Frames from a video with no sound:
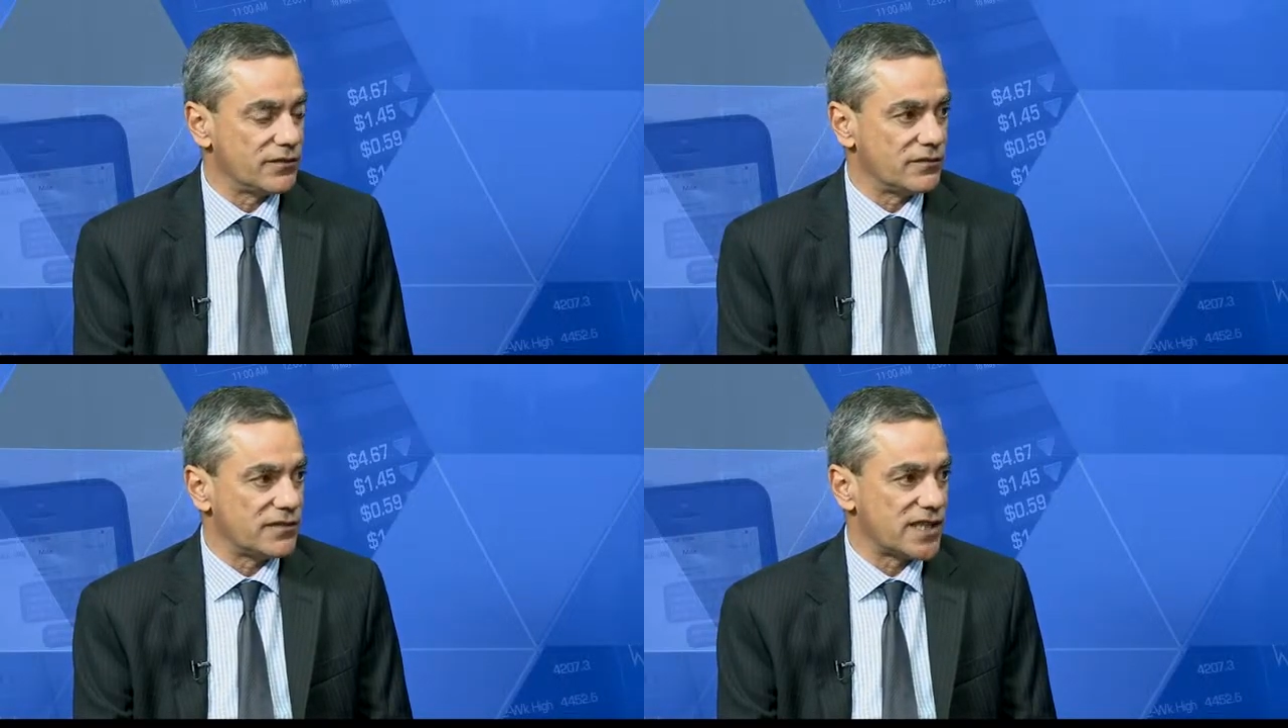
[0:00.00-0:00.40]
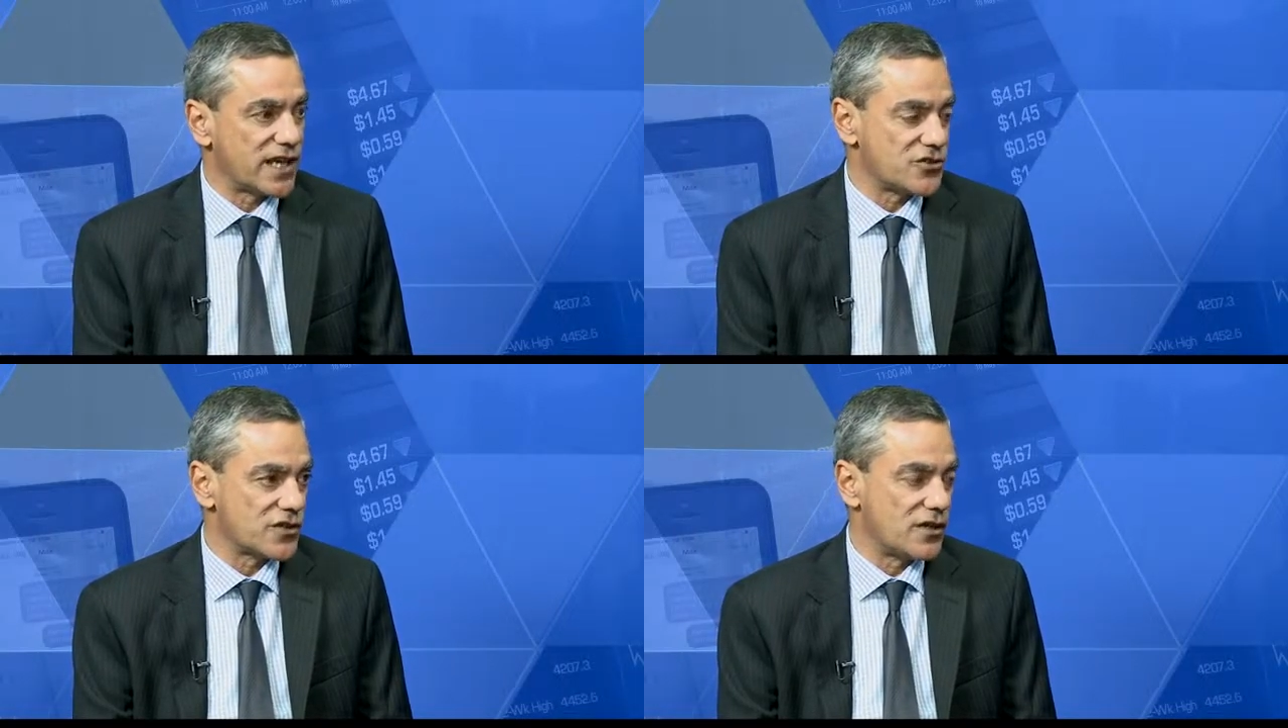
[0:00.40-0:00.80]

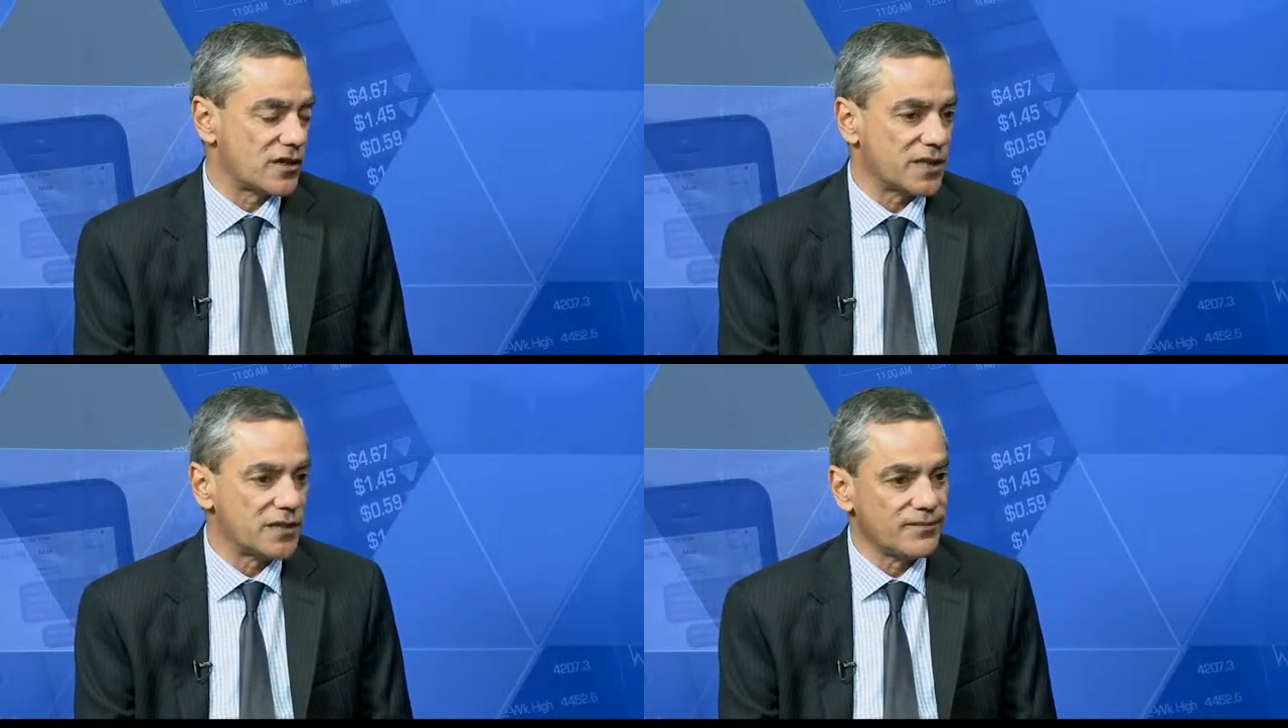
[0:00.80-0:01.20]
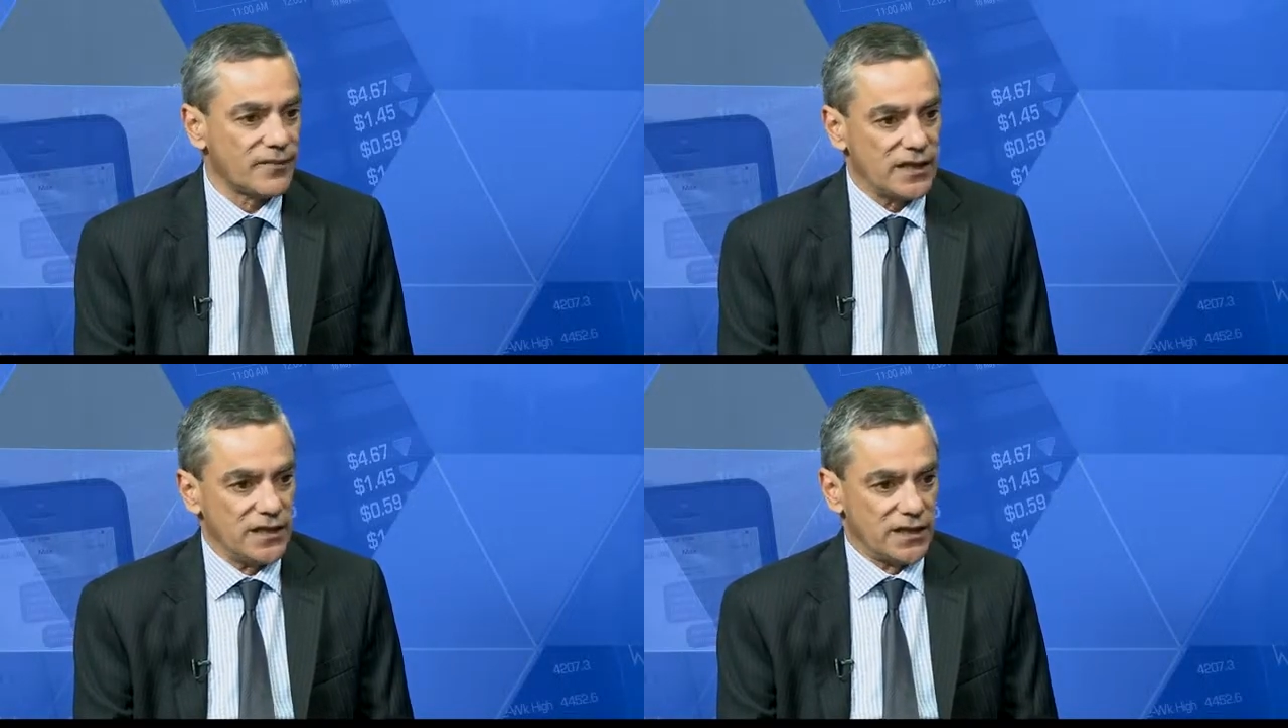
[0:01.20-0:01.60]
sluggish economy?
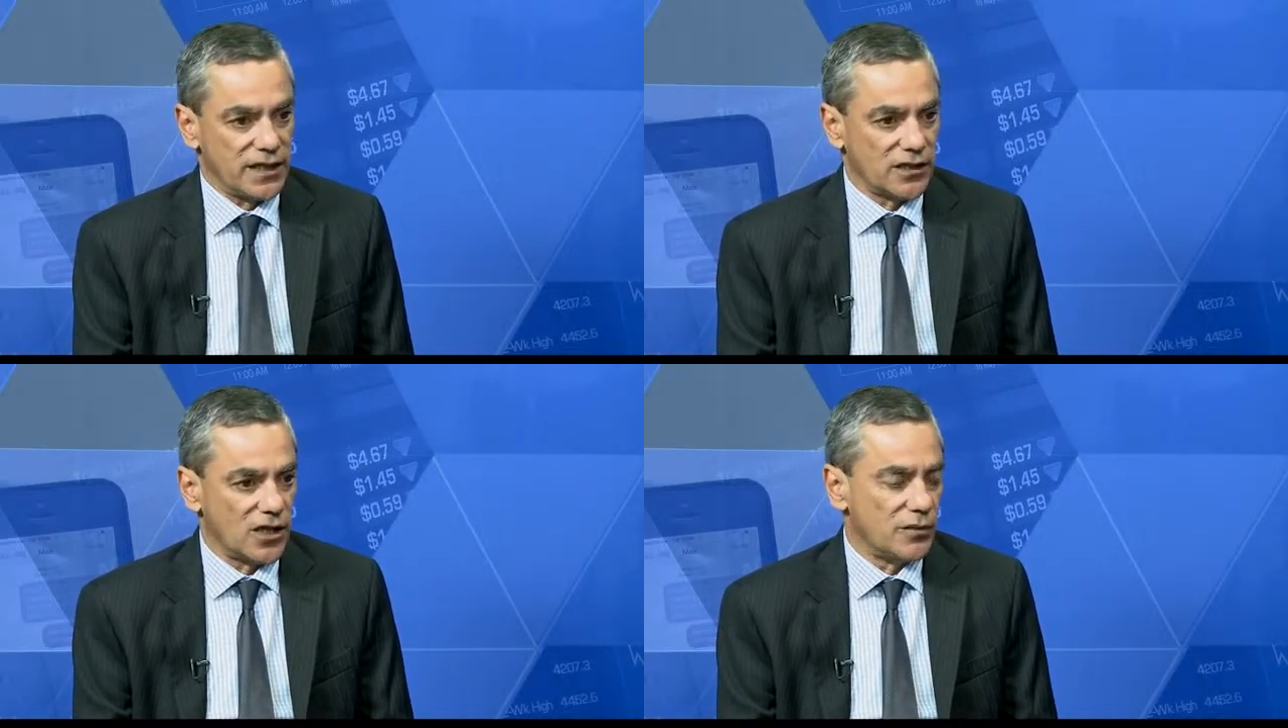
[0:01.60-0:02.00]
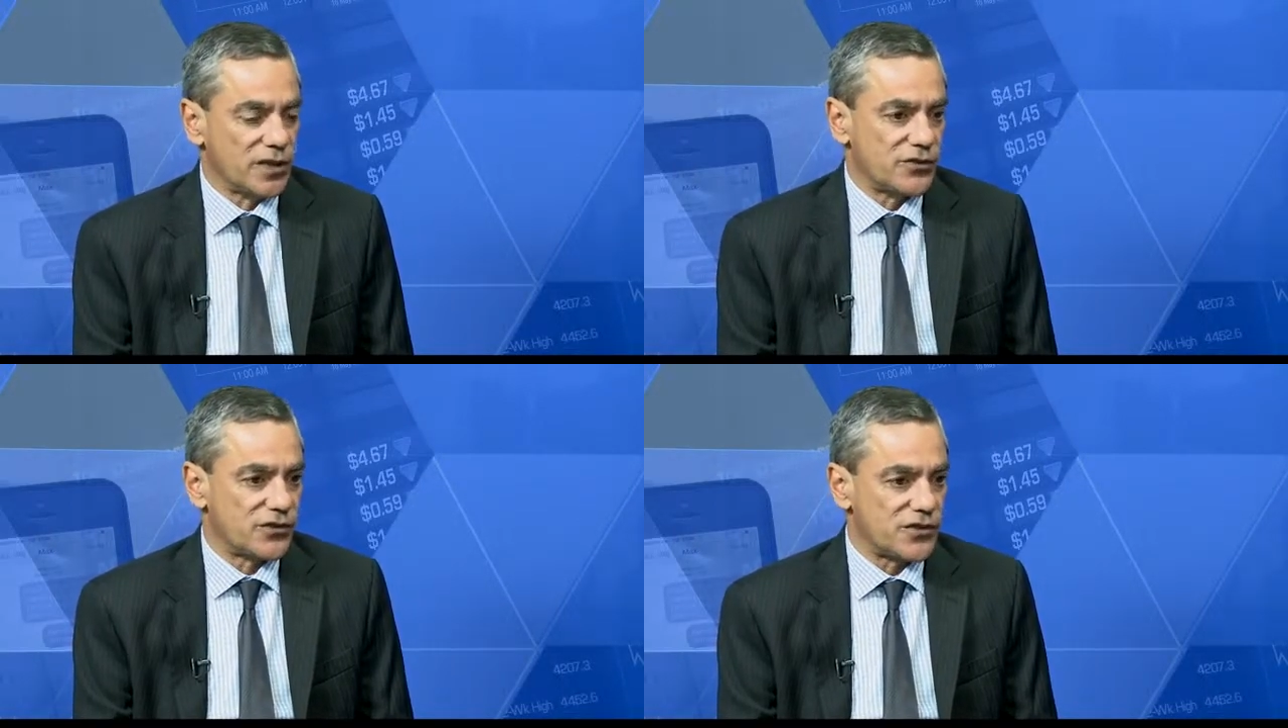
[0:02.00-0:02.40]
And
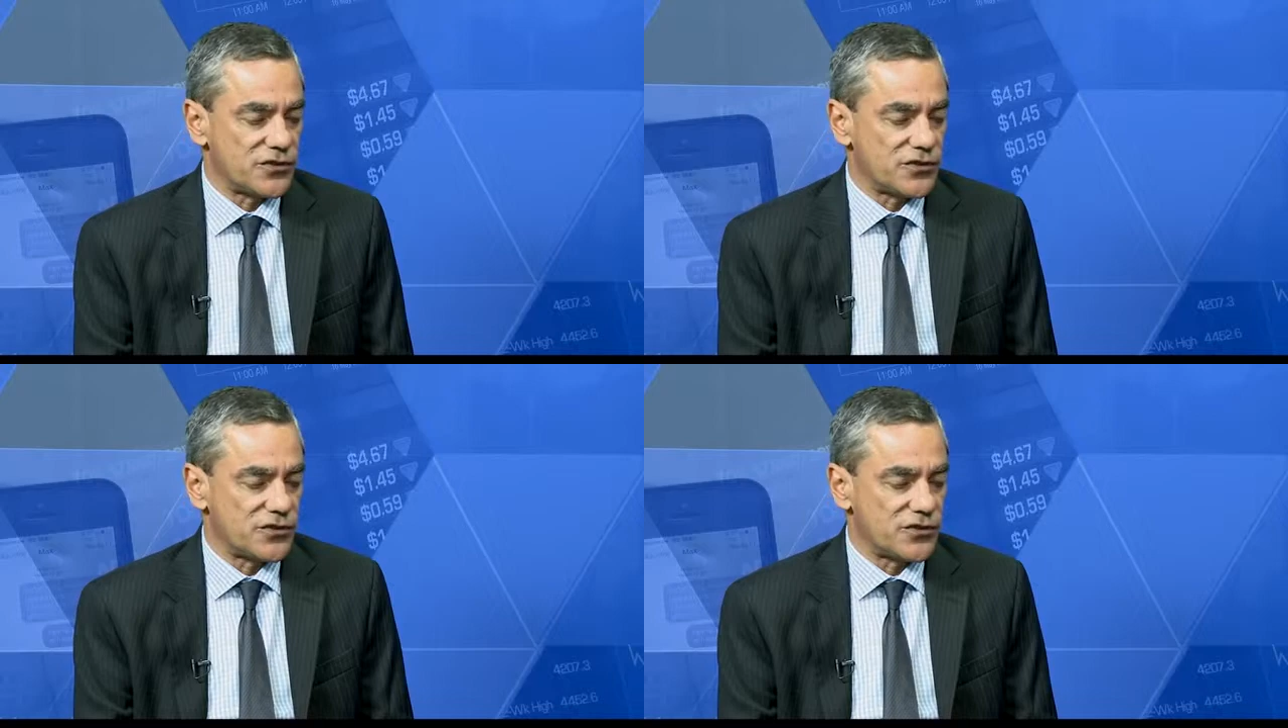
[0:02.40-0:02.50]
globally, of course,